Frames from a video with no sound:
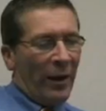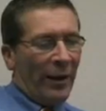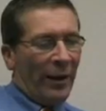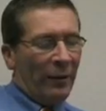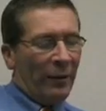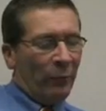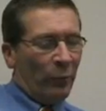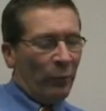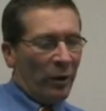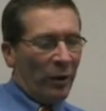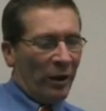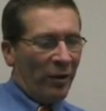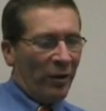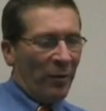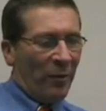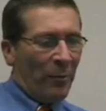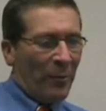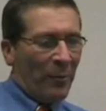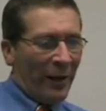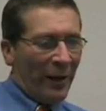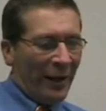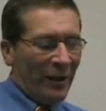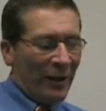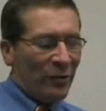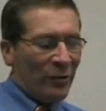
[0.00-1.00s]
One of the
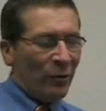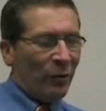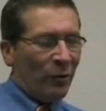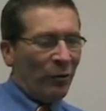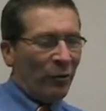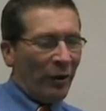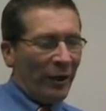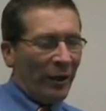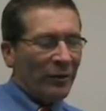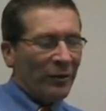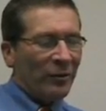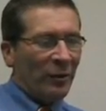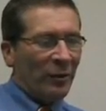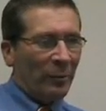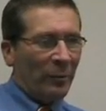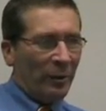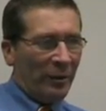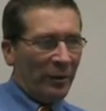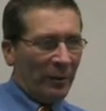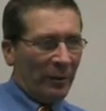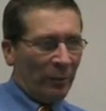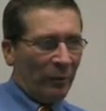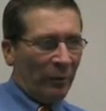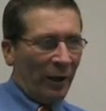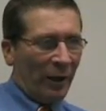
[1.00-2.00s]
major things in the
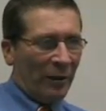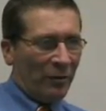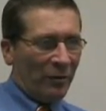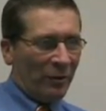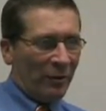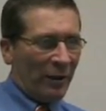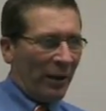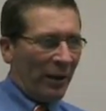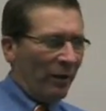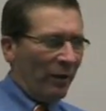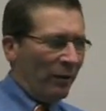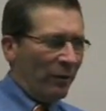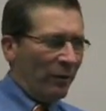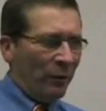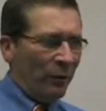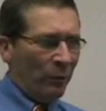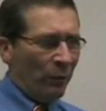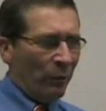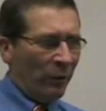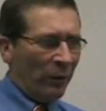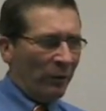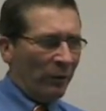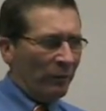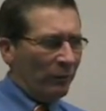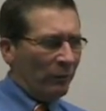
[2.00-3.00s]
building project, I'm
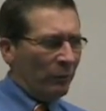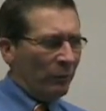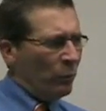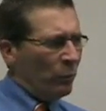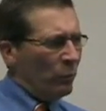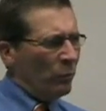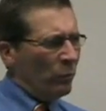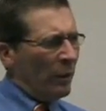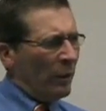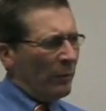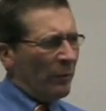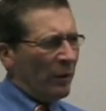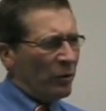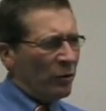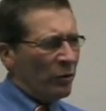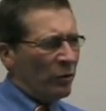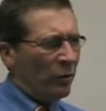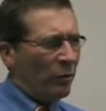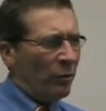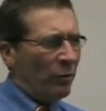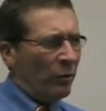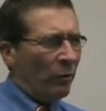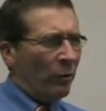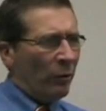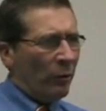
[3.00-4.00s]
not sure
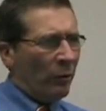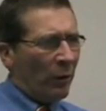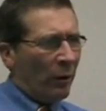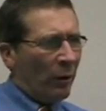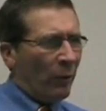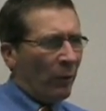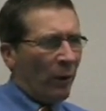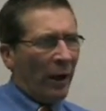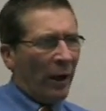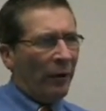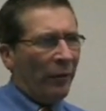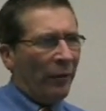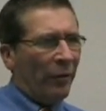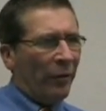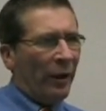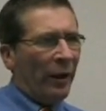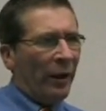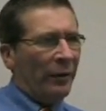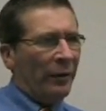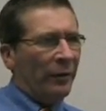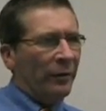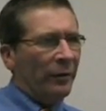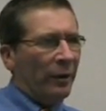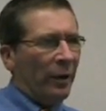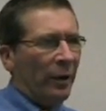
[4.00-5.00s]
you were around
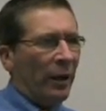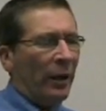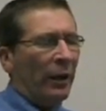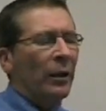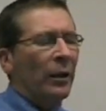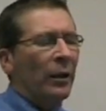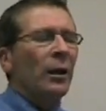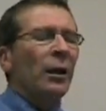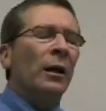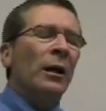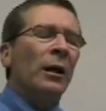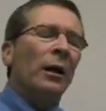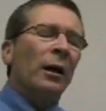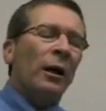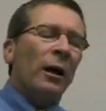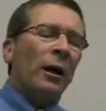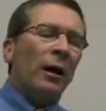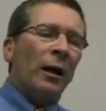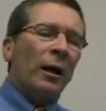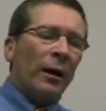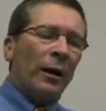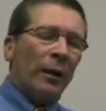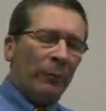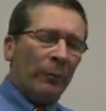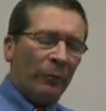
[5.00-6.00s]
then. Yeah.
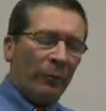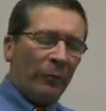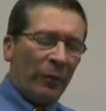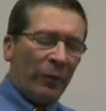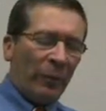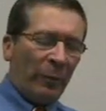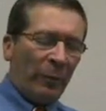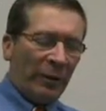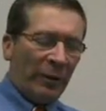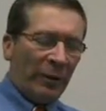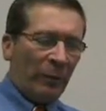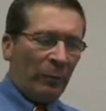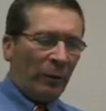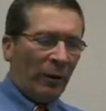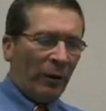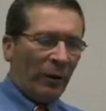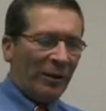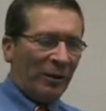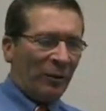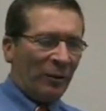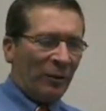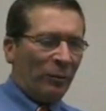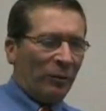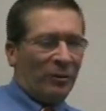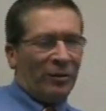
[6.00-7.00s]
The building
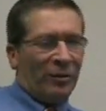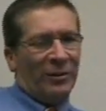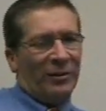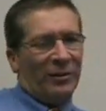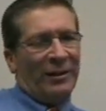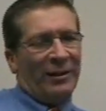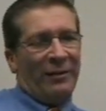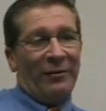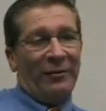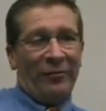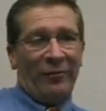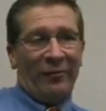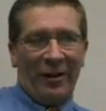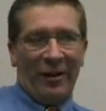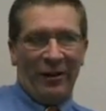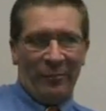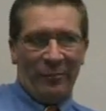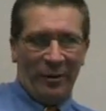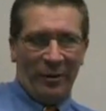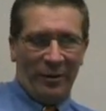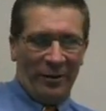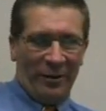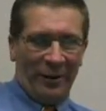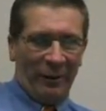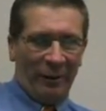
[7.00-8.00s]
project was a $75
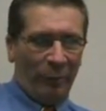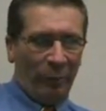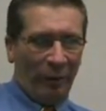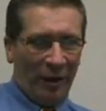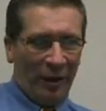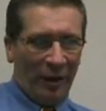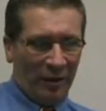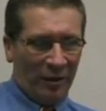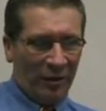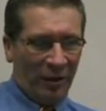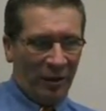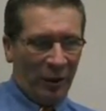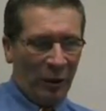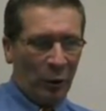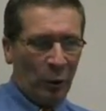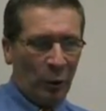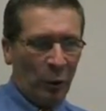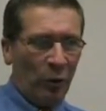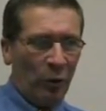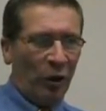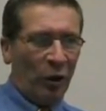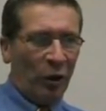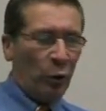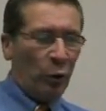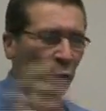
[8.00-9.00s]
million project that
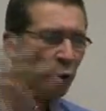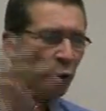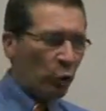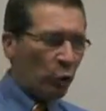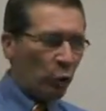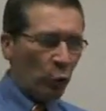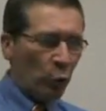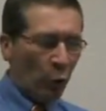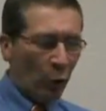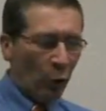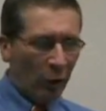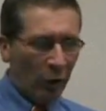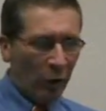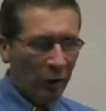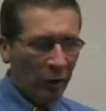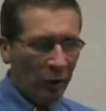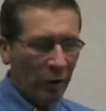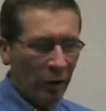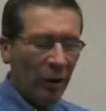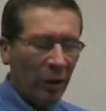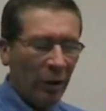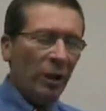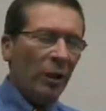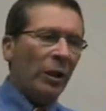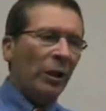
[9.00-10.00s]
included a new school.
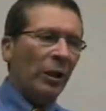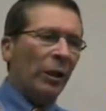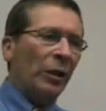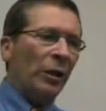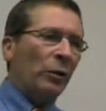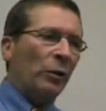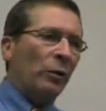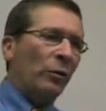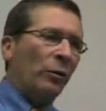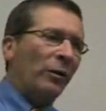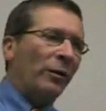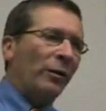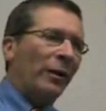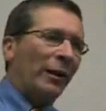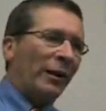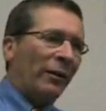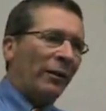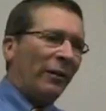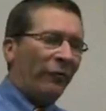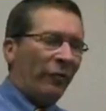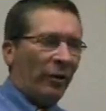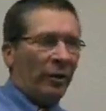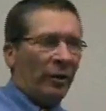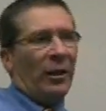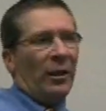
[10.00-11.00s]
It included like a
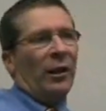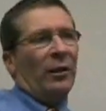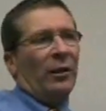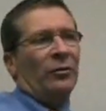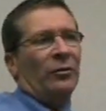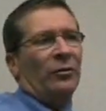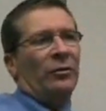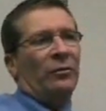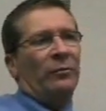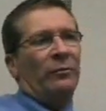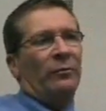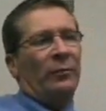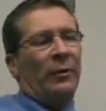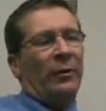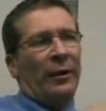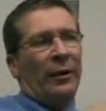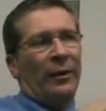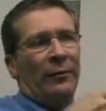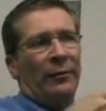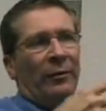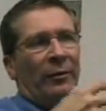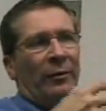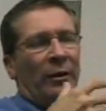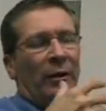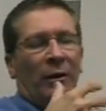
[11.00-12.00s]
field house
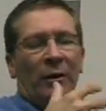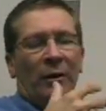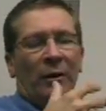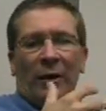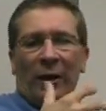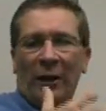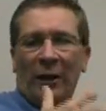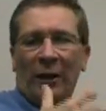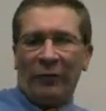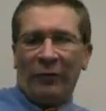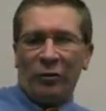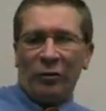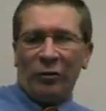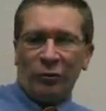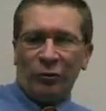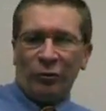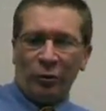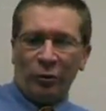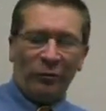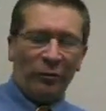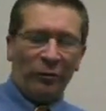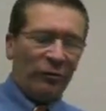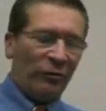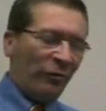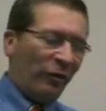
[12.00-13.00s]
and artificial
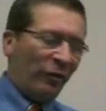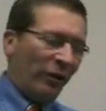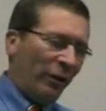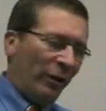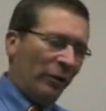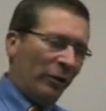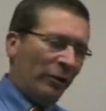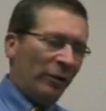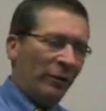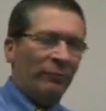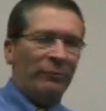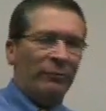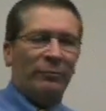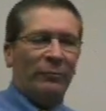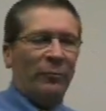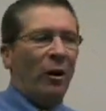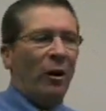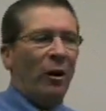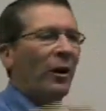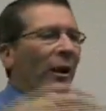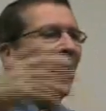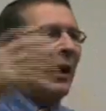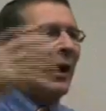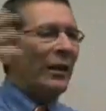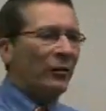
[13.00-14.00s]
surface field and
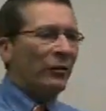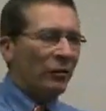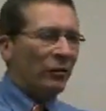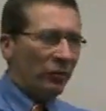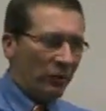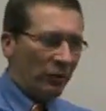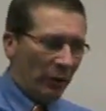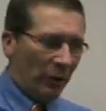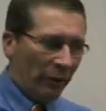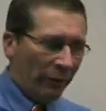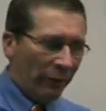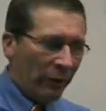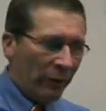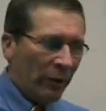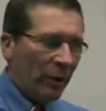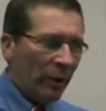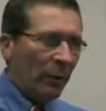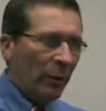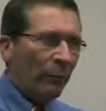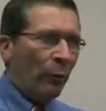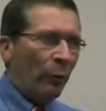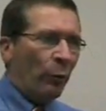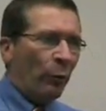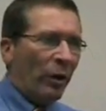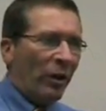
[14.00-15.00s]
all kinds of stuff.
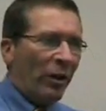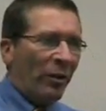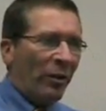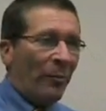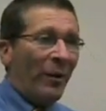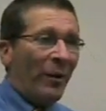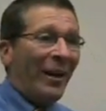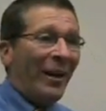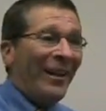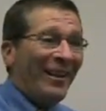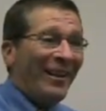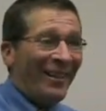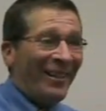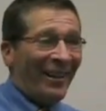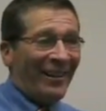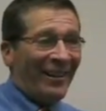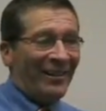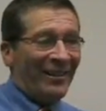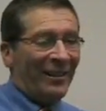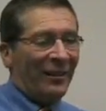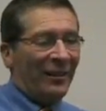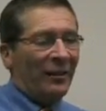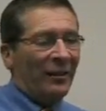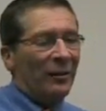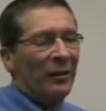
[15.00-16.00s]
But one of the main things
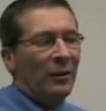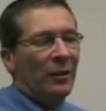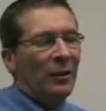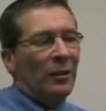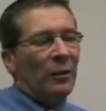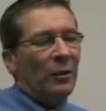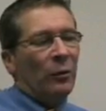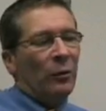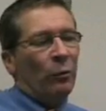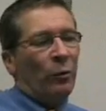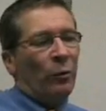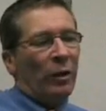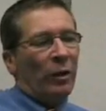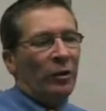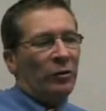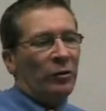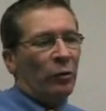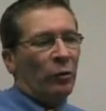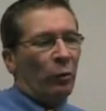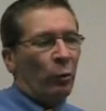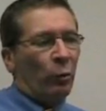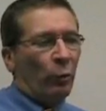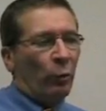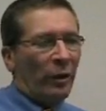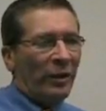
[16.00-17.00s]
in it was
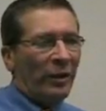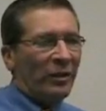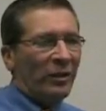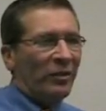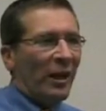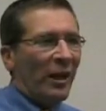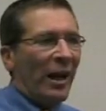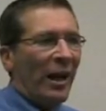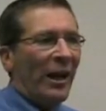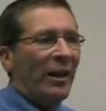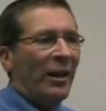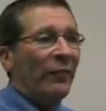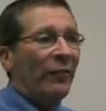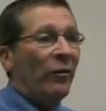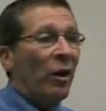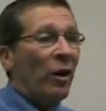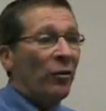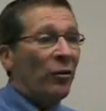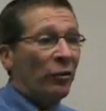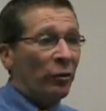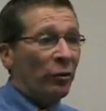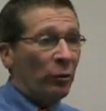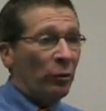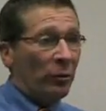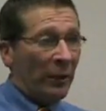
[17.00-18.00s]
redesign of all
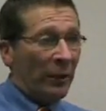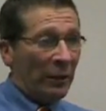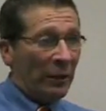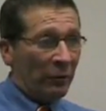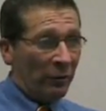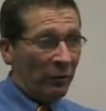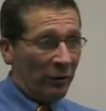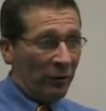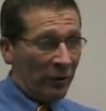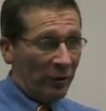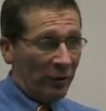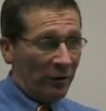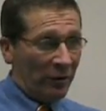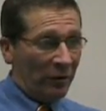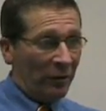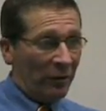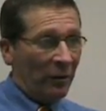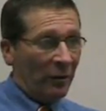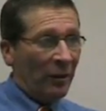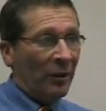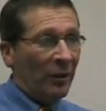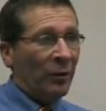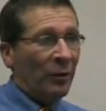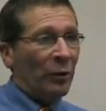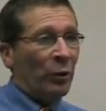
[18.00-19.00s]
the school entrances
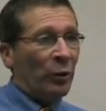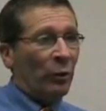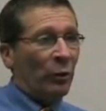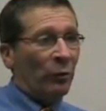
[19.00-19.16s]
to